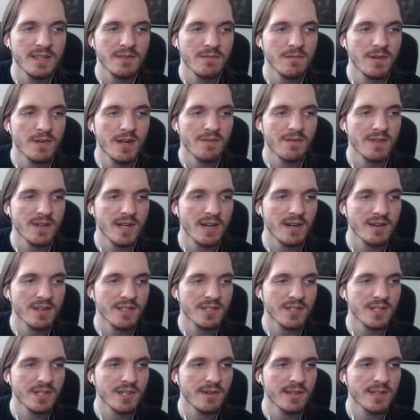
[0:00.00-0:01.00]
whatever
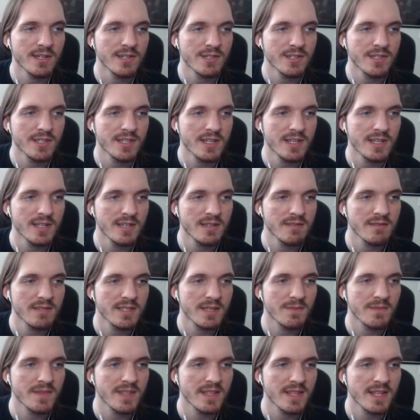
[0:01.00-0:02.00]
character you're interested in,
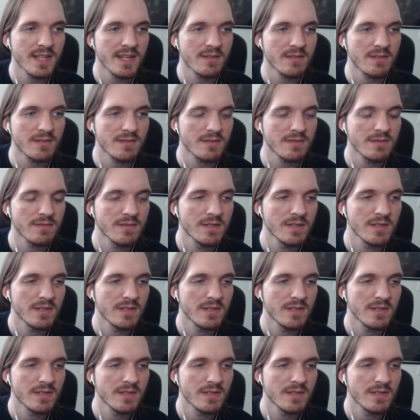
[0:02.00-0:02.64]
something that'll